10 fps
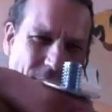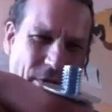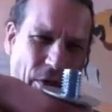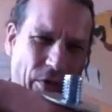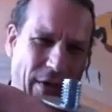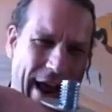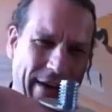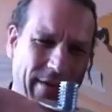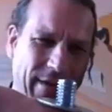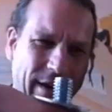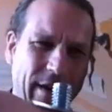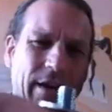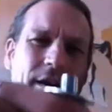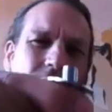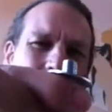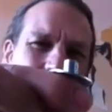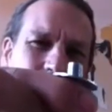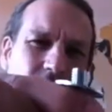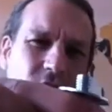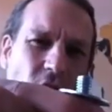of the threads.
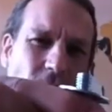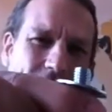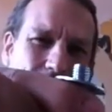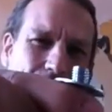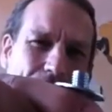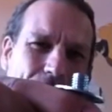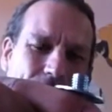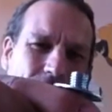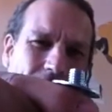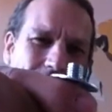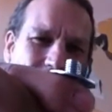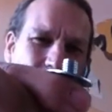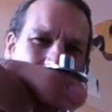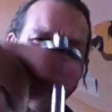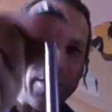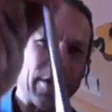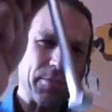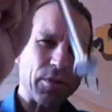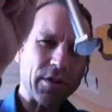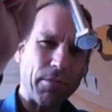Shall we? Okay, so what I'm going to do
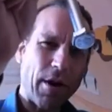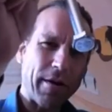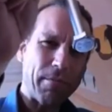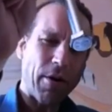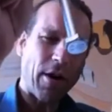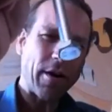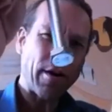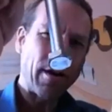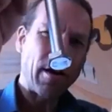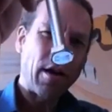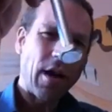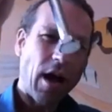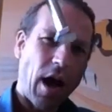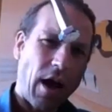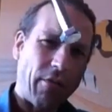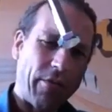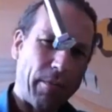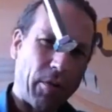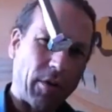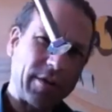is put the bottom part of the
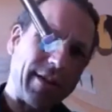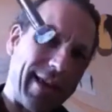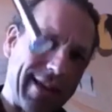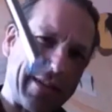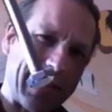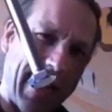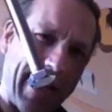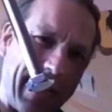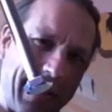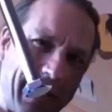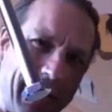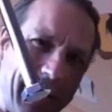bolt inside